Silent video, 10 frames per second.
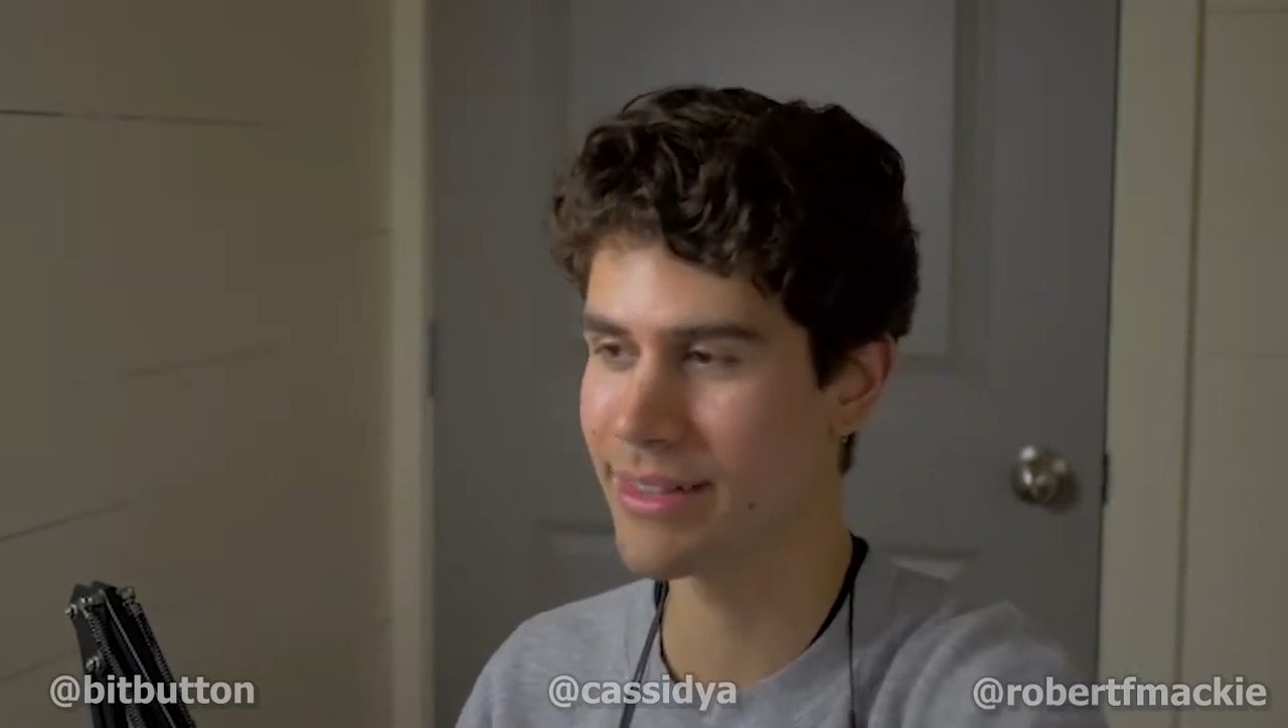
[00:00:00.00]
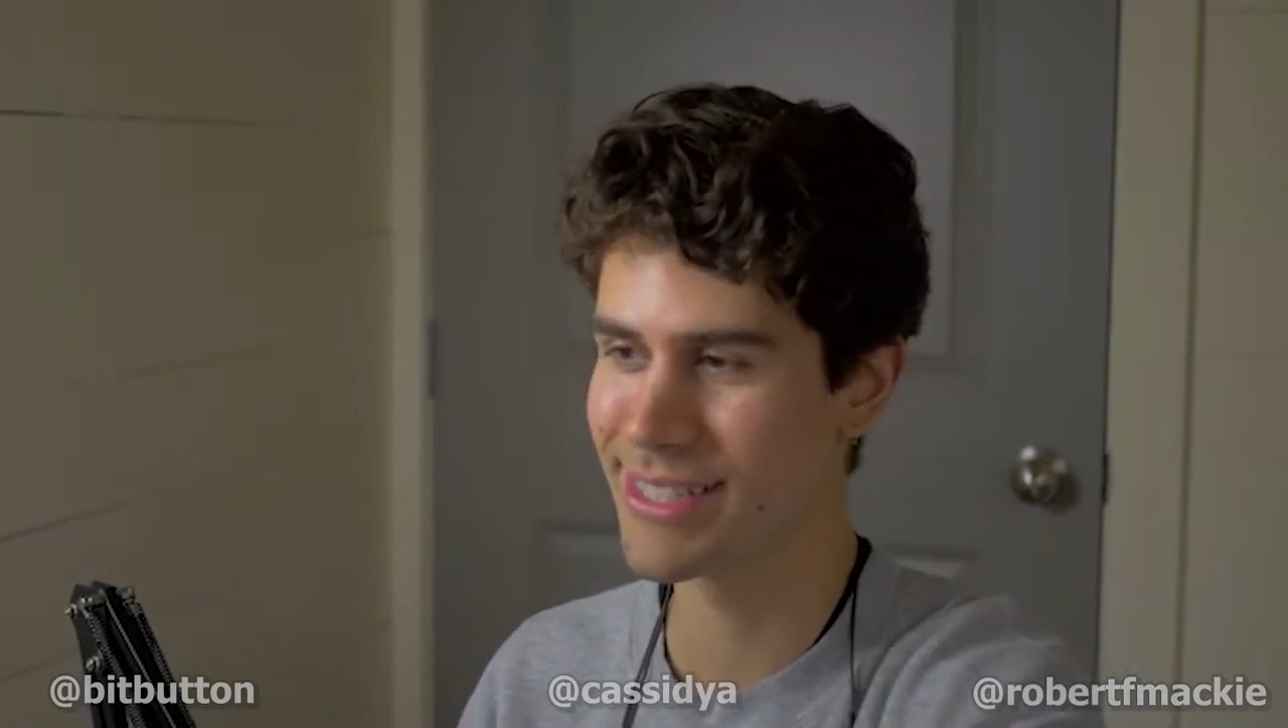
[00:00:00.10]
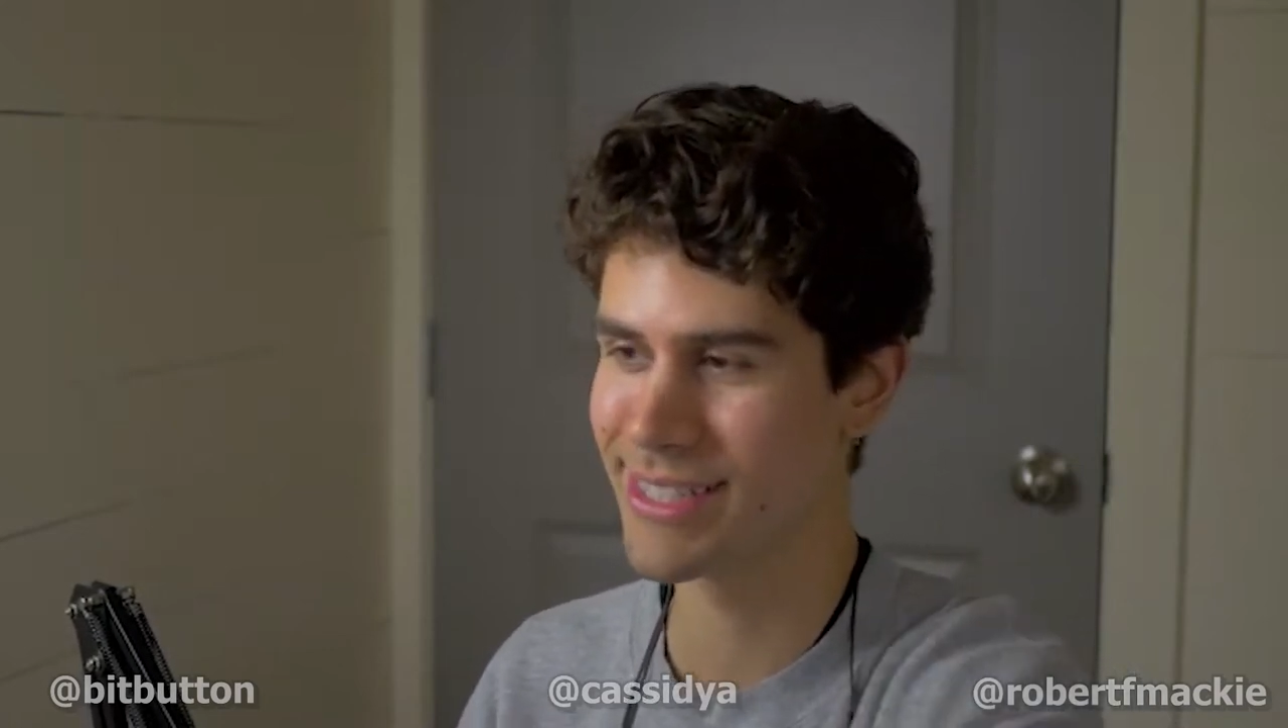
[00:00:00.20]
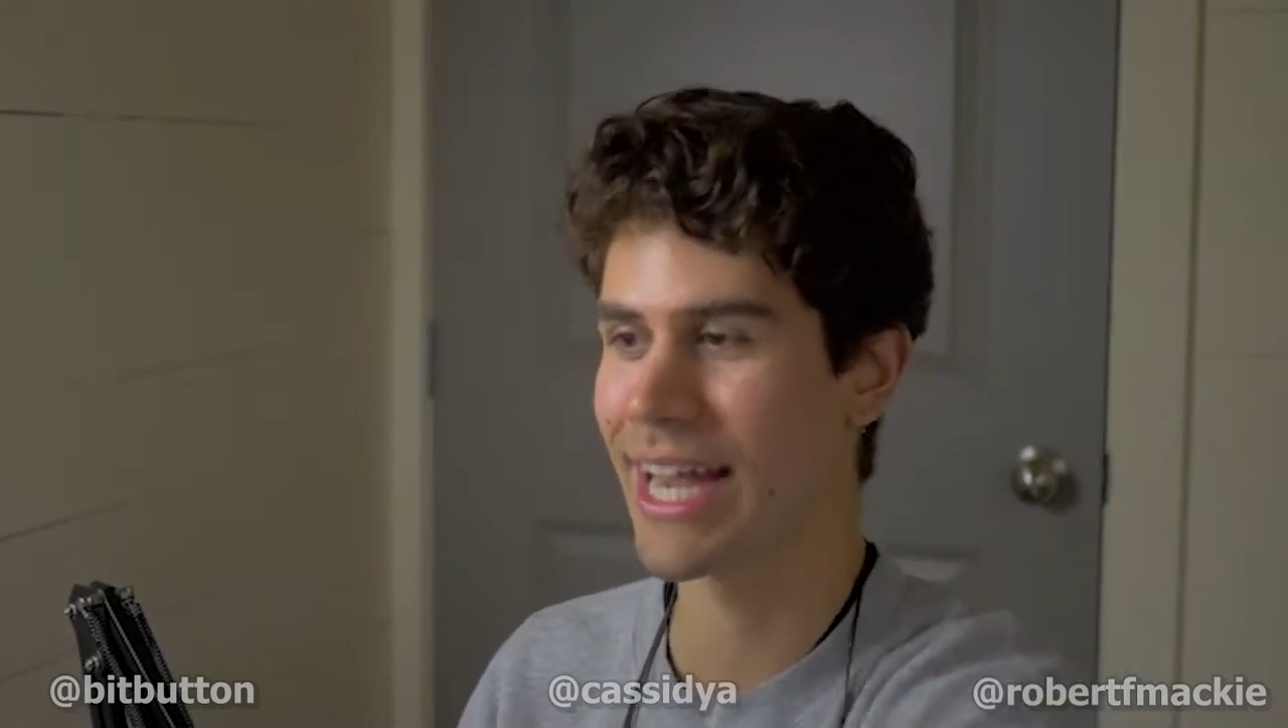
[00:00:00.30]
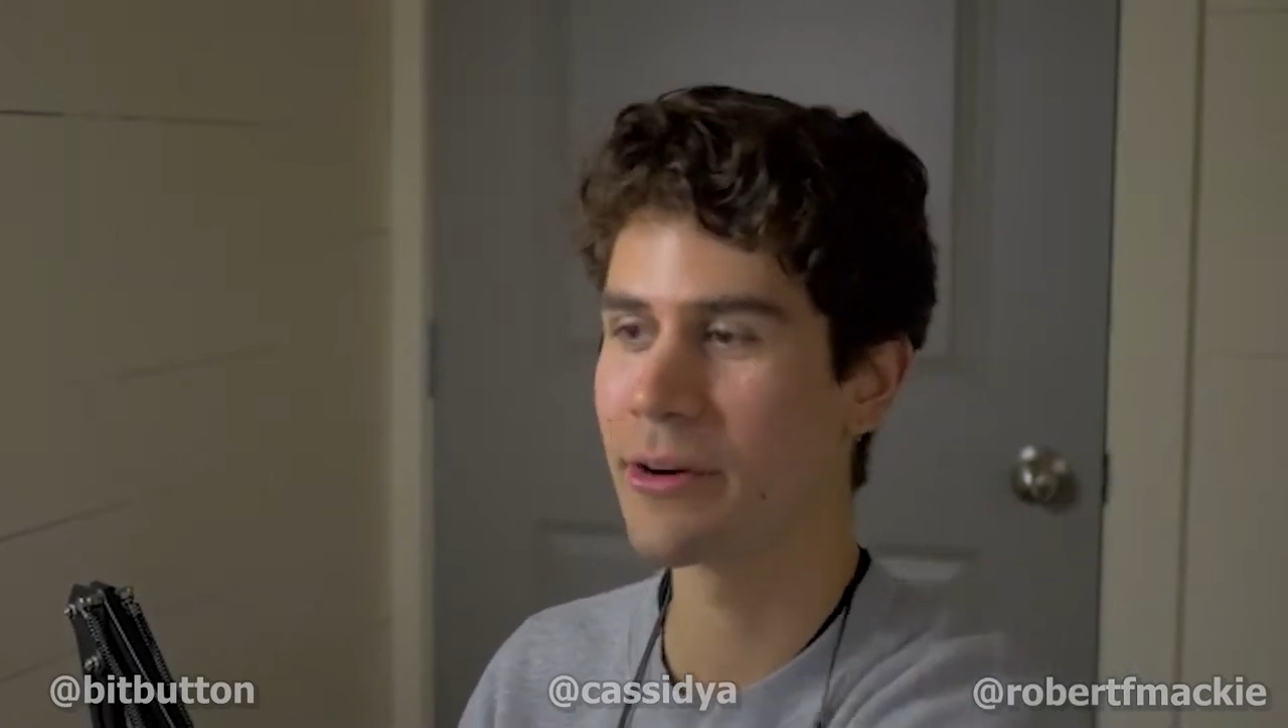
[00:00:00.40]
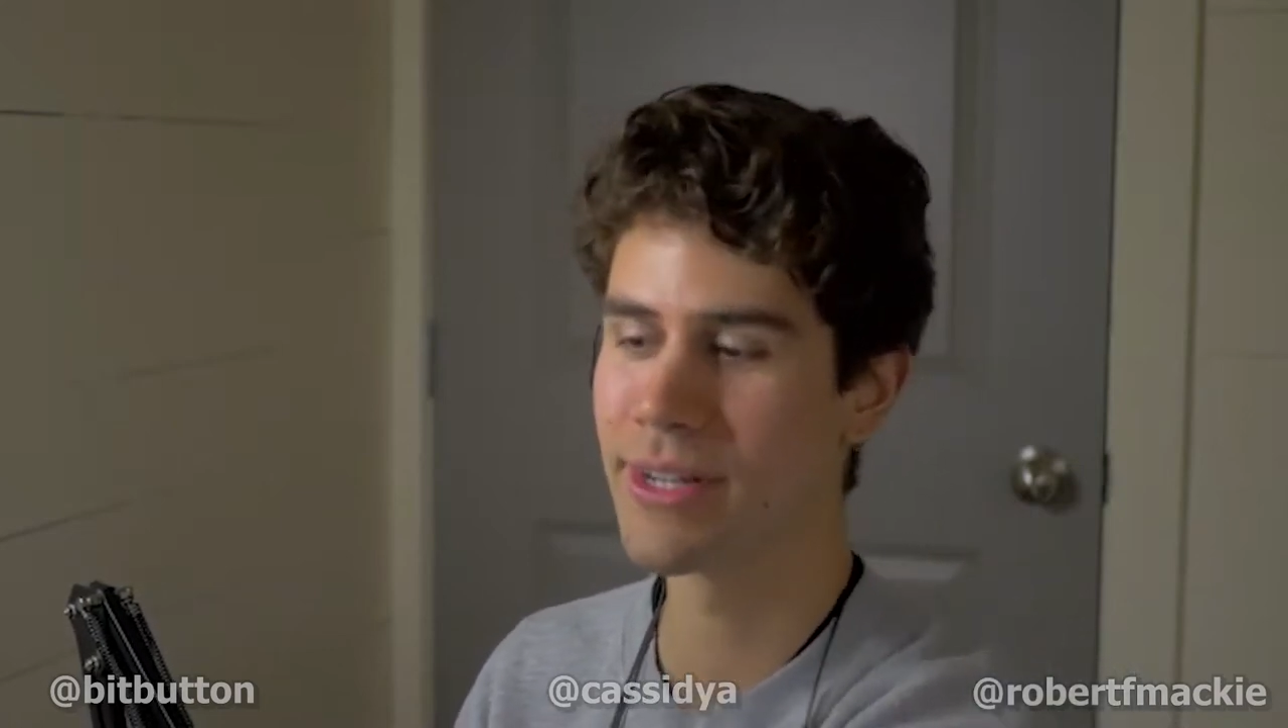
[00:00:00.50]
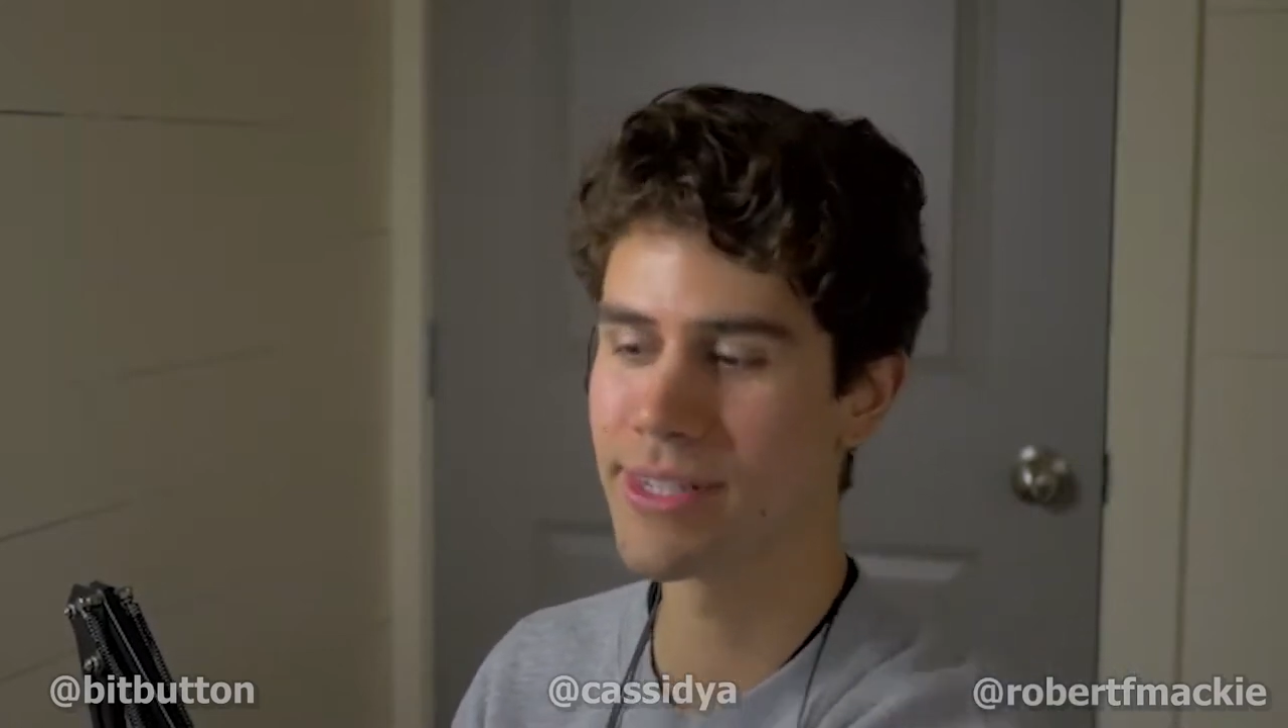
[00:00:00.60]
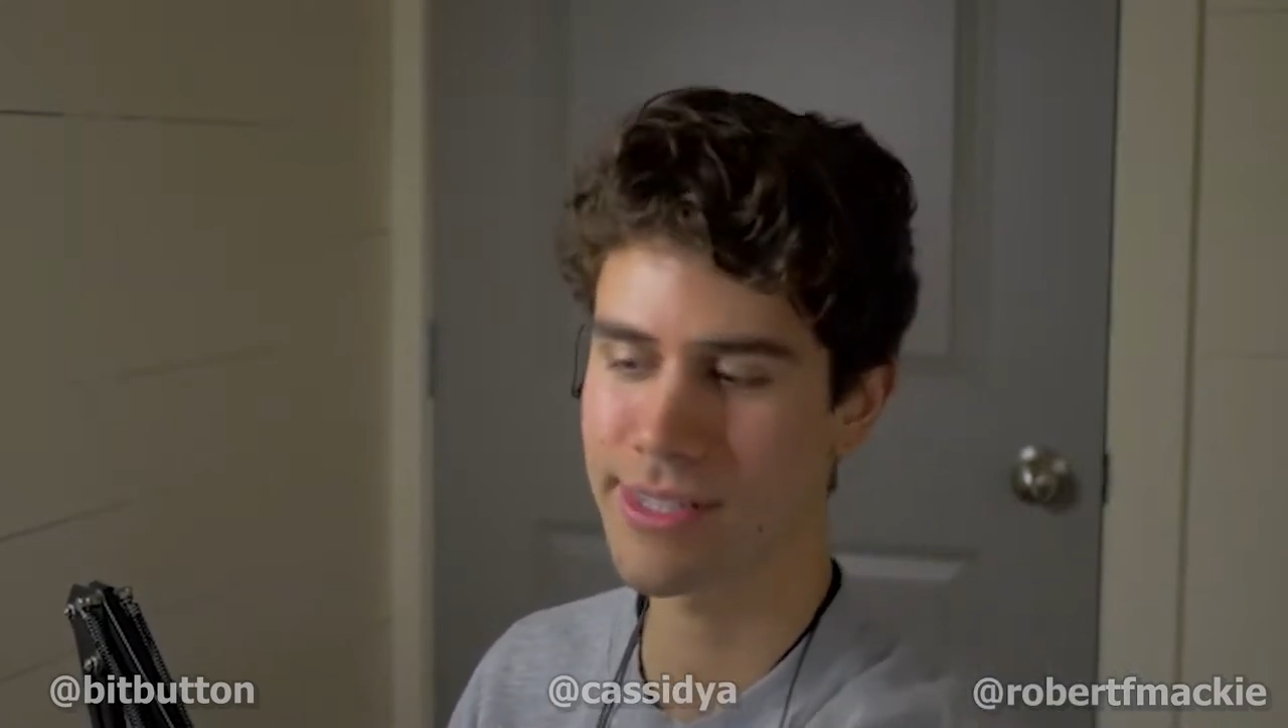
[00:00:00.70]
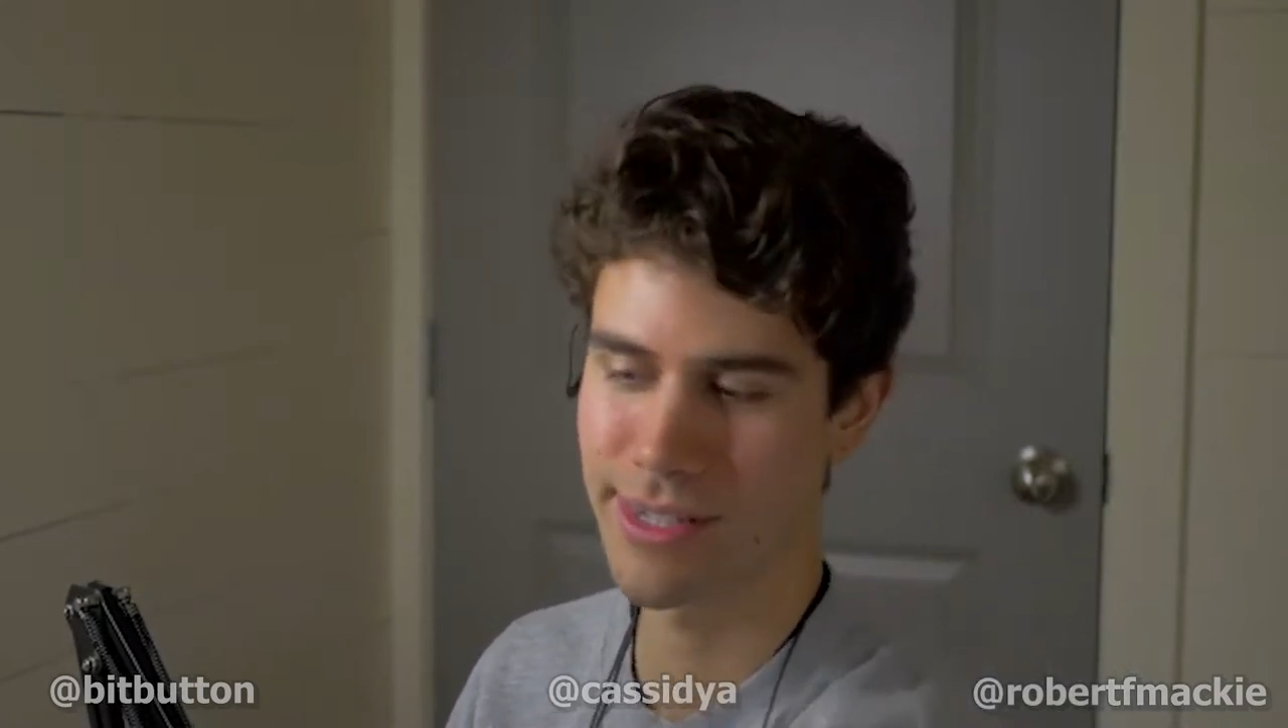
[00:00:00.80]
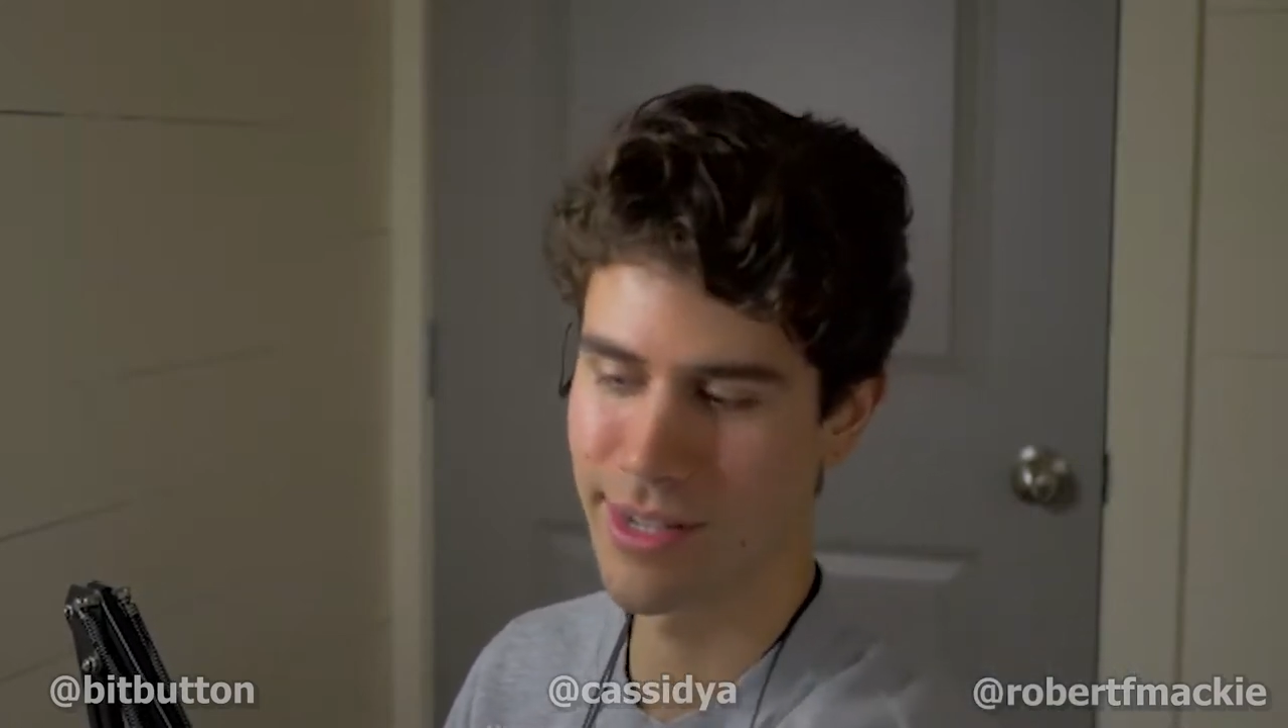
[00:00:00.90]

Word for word: Cyrus